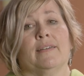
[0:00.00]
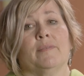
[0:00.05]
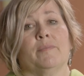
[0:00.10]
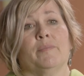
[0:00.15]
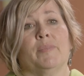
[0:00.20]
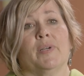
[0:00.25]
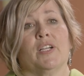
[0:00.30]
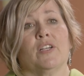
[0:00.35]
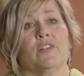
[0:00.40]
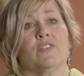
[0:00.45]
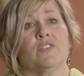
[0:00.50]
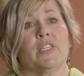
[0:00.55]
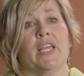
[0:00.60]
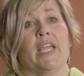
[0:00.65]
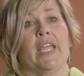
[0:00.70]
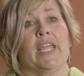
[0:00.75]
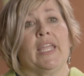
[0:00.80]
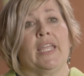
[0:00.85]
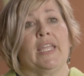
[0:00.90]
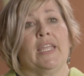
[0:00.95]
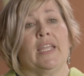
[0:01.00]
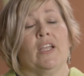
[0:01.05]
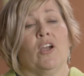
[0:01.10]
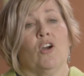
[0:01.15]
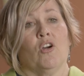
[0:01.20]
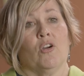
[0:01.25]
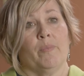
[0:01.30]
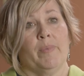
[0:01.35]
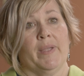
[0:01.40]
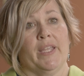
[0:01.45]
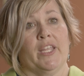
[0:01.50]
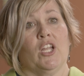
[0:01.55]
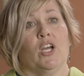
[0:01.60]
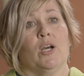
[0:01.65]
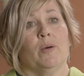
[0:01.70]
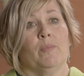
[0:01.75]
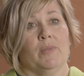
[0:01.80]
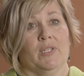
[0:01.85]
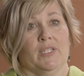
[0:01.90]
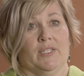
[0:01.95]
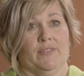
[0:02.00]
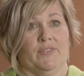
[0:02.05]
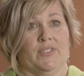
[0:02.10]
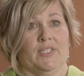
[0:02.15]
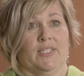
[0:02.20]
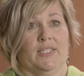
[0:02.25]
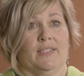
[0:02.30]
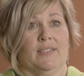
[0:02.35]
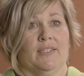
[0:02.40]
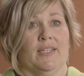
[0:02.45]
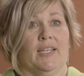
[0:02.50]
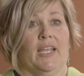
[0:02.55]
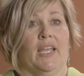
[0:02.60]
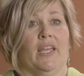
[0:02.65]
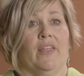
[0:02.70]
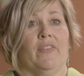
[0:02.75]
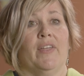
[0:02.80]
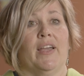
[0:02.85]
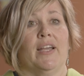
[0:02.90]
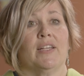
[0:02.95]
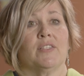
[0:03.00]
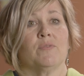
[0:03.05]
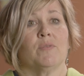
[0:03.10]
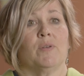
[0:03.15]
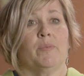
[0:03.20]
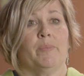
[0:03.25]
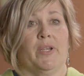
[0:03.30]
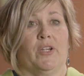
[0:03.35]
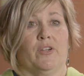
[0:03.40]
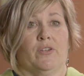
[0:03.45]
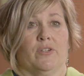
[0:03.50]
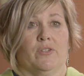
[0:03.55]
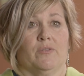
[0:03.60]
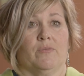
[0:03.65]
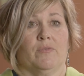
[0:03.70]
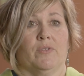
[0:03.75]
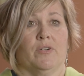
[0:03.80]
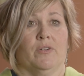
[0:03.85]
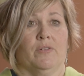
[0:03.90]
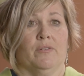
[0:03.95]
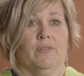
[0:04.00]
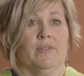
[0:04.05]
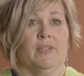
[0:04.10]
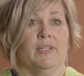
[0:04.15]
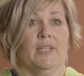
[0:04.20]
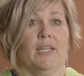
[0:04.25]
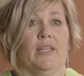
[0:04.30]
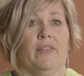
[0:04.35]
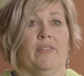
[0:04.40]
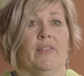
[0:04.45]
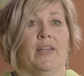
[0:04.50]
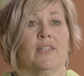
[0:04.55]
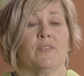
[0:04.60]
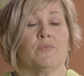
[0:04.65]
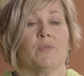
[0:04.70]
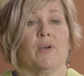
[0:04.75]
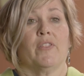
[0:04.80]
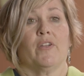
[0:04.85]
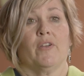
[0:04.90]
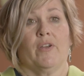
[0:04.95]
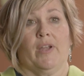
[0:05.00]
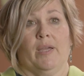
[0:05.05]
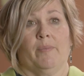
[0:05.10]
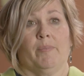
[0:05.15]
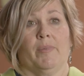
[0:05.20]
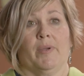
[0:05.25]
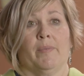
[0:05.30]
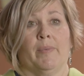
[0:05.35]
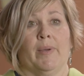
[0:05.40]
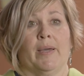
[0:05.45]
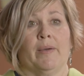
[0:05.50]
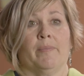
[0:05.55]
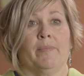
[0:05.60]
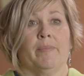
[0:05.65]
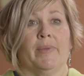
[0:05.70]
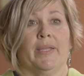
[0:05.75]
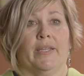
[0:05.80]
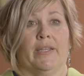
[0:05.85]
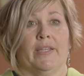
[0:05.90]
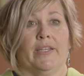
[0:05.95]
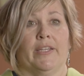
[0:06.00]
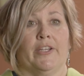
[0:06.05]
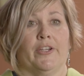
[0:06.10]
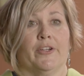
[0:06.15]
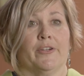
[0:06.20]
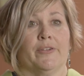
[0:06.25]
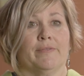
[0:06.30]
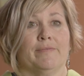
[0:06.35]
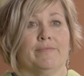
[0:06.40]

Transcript: because they are being uplifted, and that's what parents want, and that's why they're happy about being here.